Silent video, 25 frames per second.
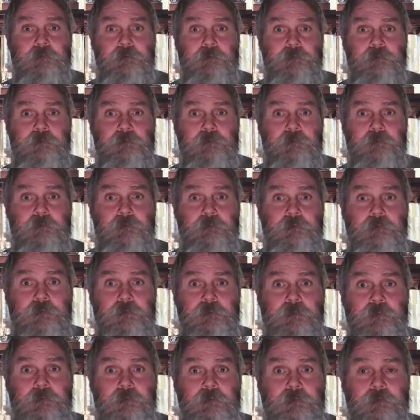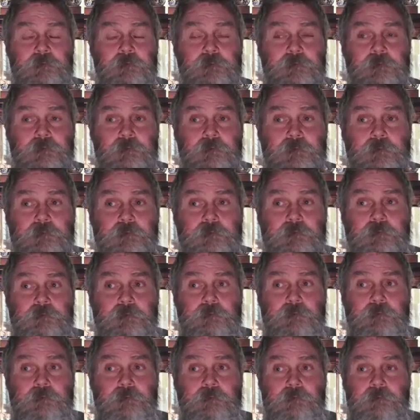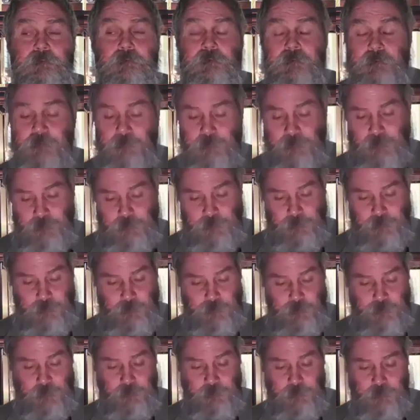[no speech]